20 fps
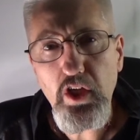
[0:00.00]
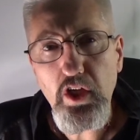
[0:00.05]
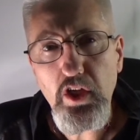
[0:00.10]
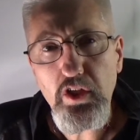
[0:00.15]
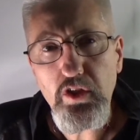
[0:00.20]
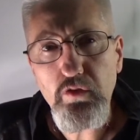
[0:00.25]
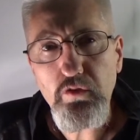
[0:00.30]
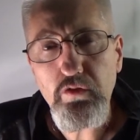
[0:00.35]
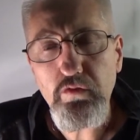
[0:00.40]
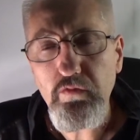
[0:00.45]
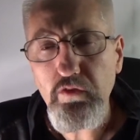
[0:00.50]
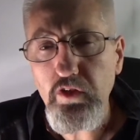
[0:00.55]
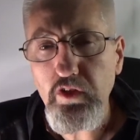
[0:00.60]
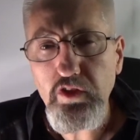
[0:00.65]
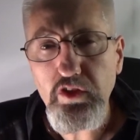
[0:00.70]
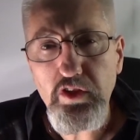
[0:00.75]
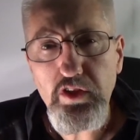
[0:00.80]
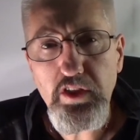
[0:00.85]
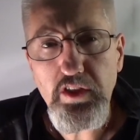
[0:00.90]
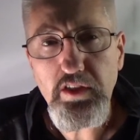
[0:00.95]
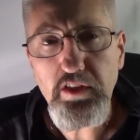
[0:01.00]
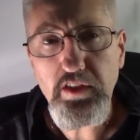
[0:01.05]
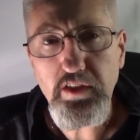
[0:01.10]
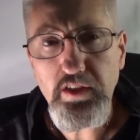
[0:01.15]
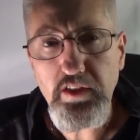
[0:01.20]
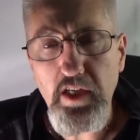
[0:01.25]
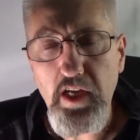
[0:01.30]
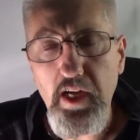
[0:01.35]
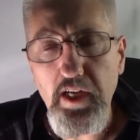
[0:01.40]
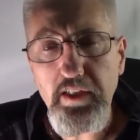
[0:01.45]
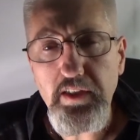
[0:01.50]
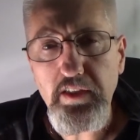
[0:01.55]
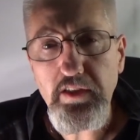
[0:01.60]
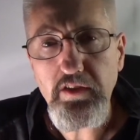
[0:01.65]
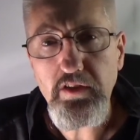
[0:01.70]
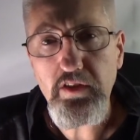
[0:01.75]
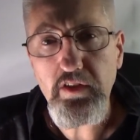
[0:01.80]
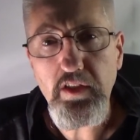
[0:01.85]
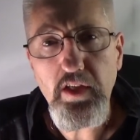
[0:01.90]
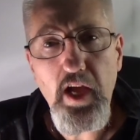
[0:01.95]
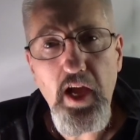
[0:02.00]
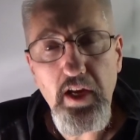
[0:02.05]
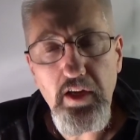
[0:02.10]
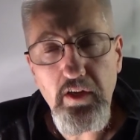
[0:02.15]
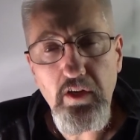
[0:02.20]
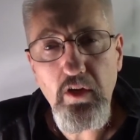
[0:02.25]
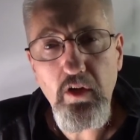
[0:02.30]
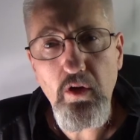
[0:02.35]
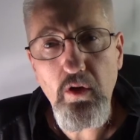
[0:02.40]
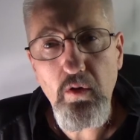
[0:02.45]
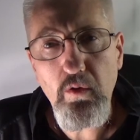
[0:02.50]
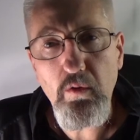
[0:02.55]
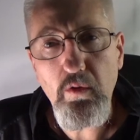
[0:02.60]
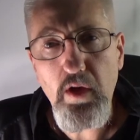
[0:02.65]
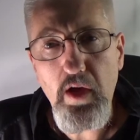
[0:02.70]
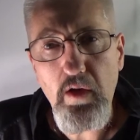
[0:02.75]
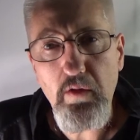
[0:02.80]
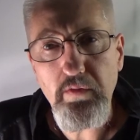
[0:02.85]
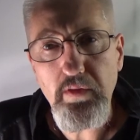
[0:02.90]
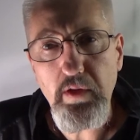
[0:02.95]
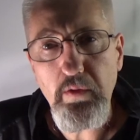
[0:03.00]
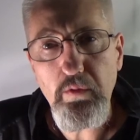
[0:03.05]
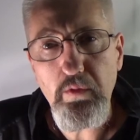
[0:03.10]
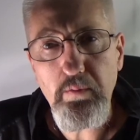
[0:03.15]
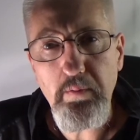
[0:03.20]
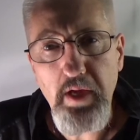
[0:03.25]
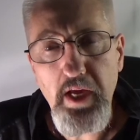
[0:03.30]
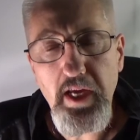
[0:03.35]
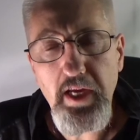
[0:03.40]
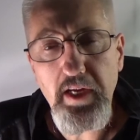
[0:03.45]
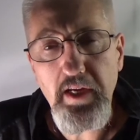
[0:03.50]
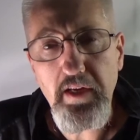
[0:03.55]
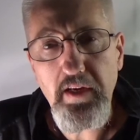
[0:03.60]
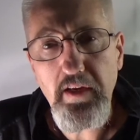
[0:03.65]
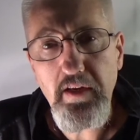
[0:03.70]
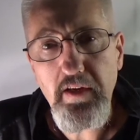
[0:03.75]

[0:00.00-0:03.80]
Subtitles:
universities and scientists did not know how they were made.